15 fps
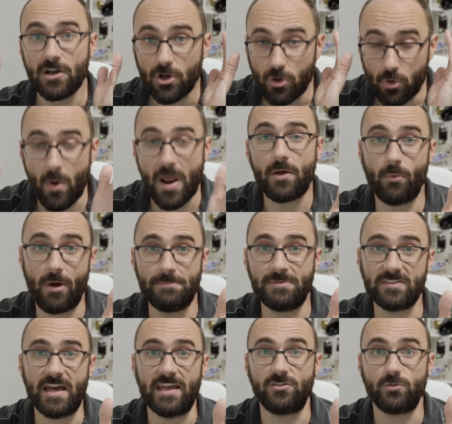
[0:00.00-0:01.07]
great
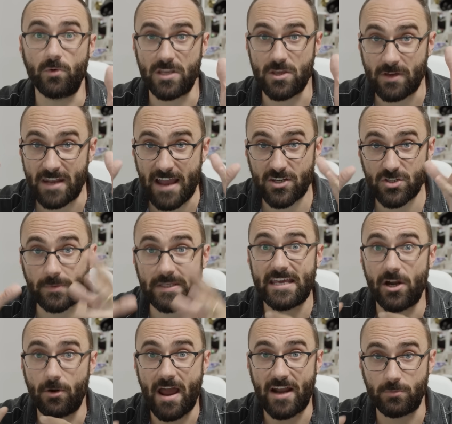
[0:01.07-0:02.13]
websites where you can actually
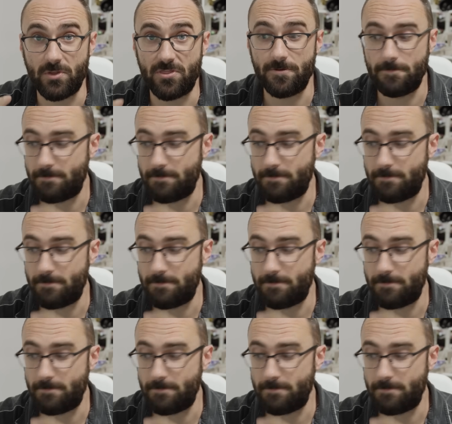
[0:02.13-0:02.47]
interact with the